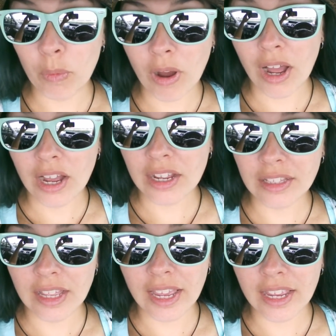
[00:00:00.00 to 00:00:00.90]
to
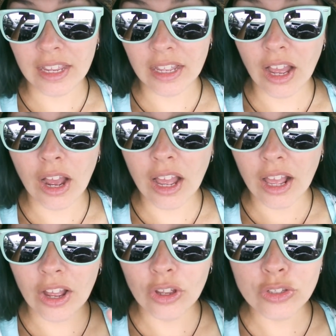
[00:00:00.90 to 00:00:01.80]
walk like
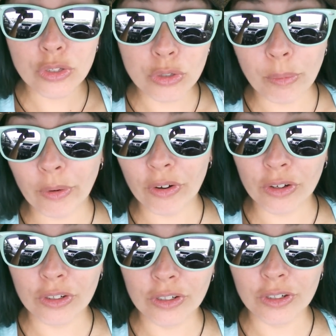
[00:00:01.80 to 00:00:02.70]
a
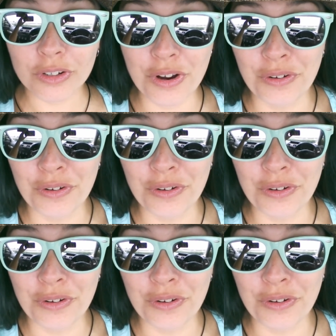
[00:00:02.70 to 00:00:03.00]
super